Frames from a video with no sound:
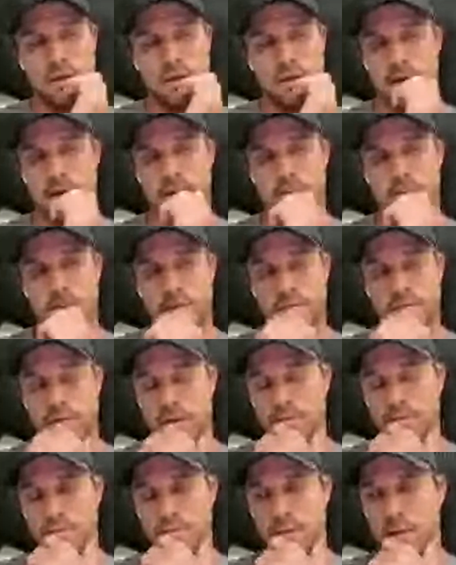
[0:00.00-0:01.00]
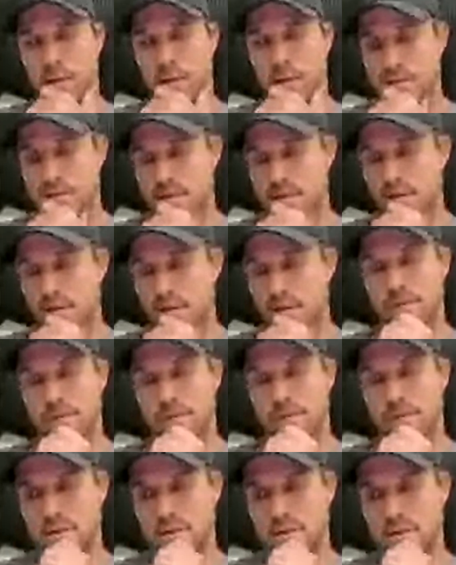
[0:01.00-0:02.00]
I've Alaska.
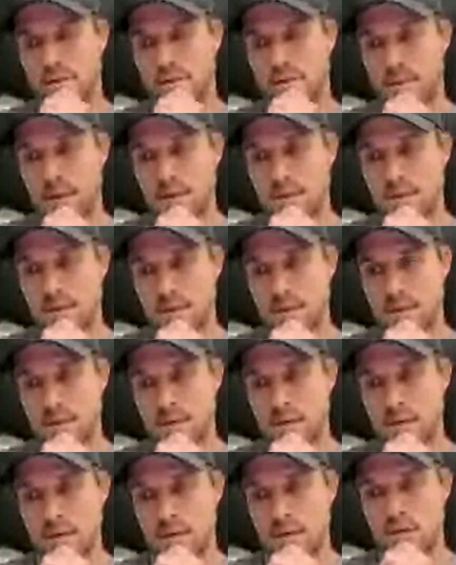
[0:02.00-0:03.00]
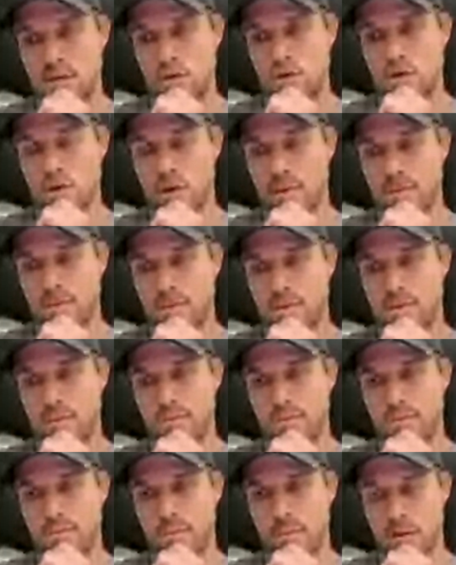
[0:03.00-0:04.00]
I've done some amazing trips,
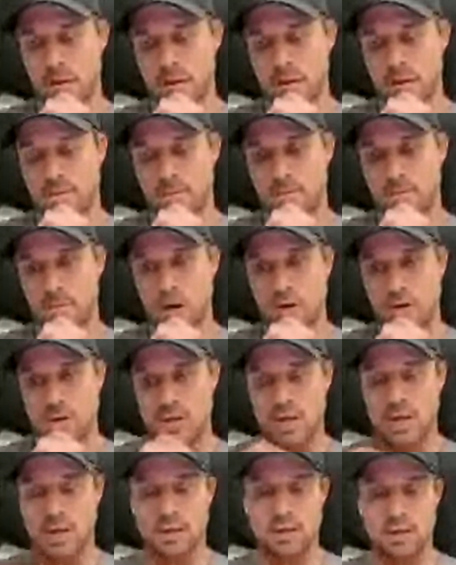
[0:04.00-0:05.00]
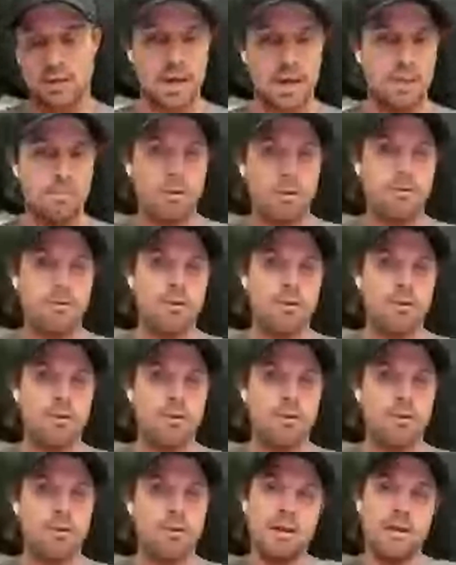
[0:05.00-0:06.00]
mostly in the name of
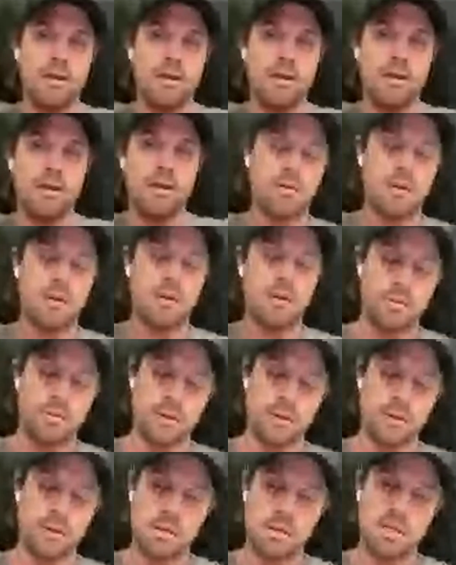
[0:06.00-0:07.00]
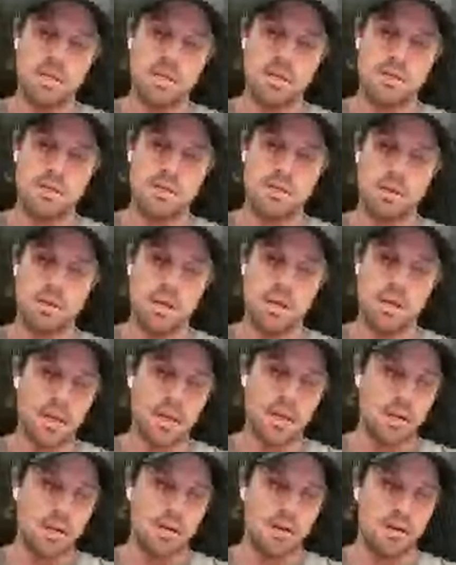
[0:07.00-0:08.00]
cricket, and then use the opportunity to
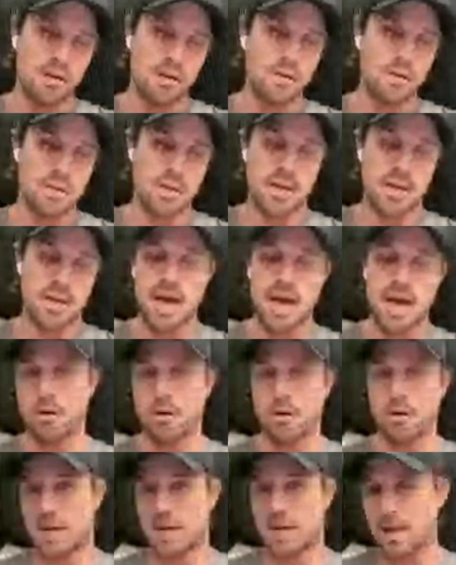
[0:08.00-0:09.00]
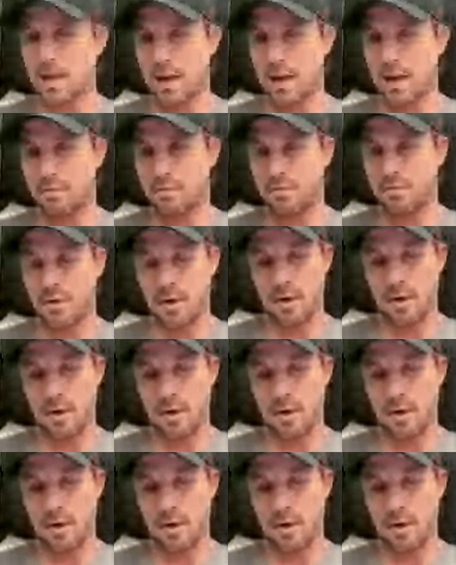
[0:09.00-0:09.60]
use the camera to get out of